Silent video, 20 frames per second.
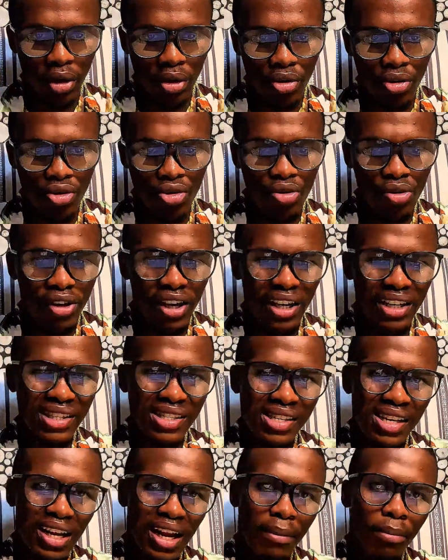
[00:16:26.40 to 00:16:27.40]
you can
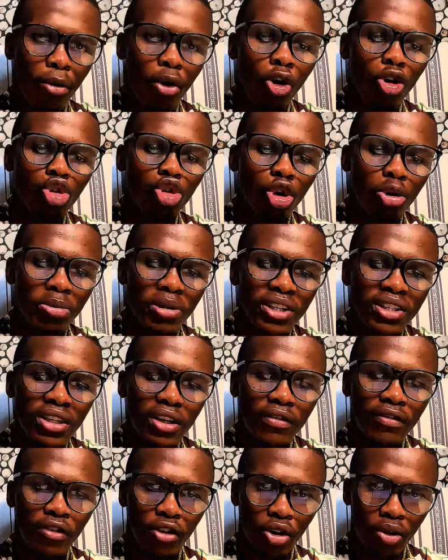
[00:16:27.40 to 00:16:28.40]
set up
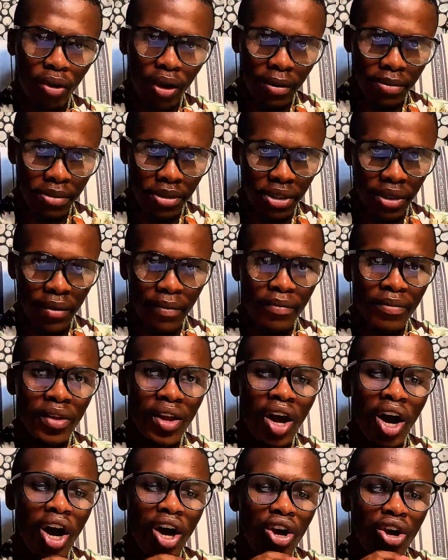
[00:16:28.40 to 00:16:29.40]
automated follow-ups,
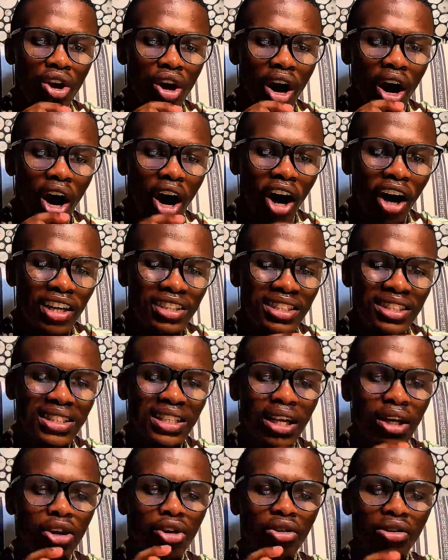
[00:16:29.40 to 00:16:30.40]

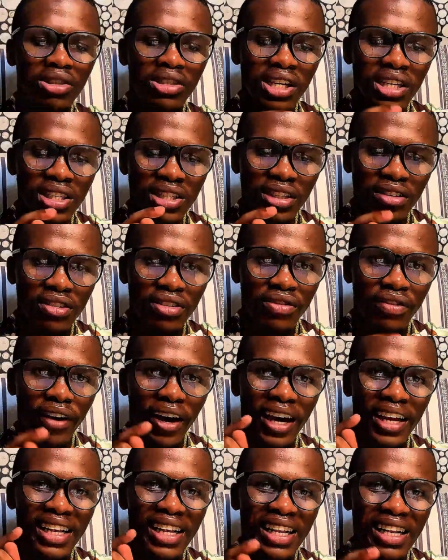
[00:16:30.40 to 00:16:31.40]
asking your
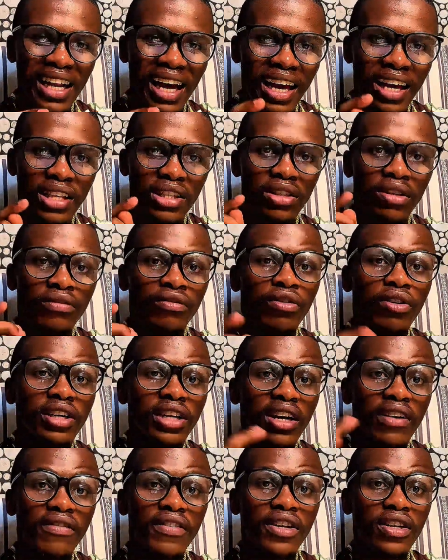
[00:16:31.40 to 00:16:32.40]
satisfied clients for
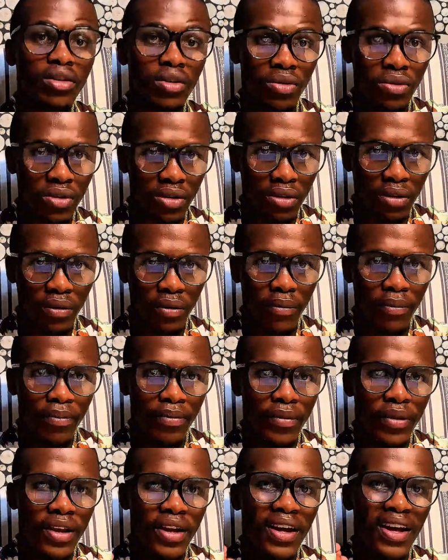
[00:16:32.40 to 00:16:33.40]
referrals.
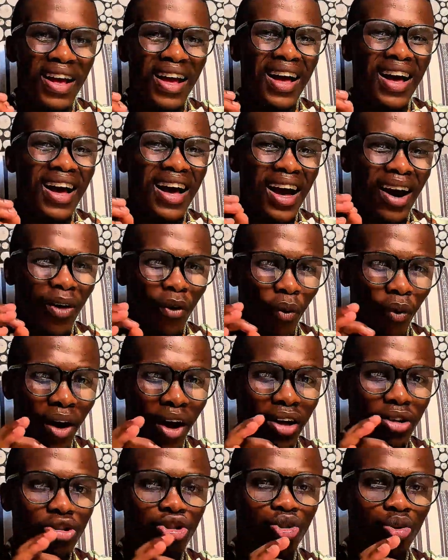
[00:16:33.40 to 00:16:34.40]

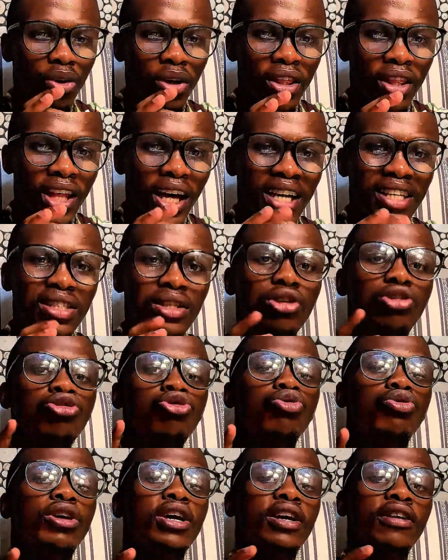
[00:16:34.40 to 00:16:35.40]
While doing that,
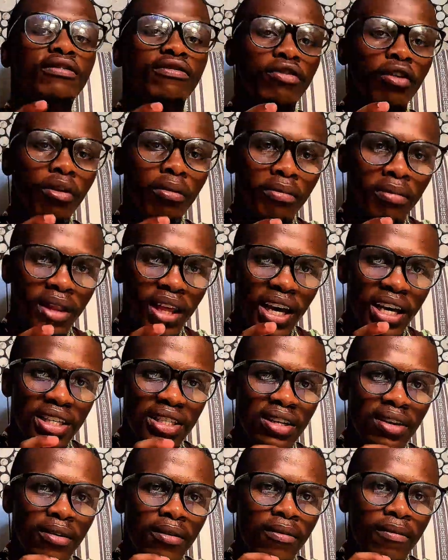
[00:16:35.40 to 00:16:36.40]
you inform
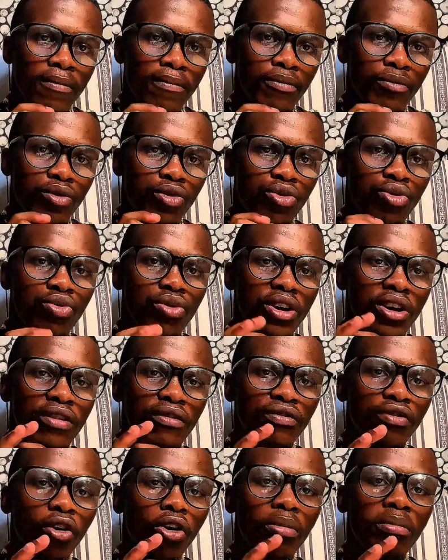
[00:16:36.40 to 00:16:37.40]

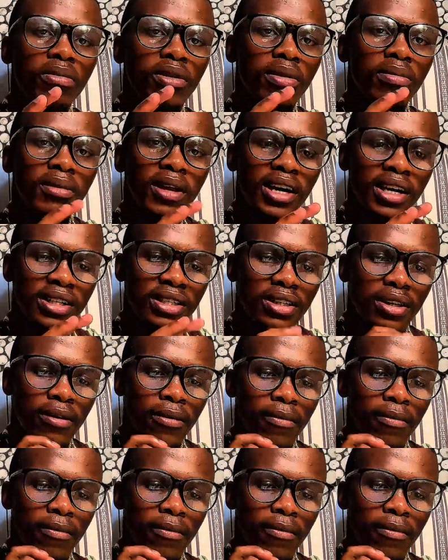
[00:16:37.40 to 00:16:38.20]
them that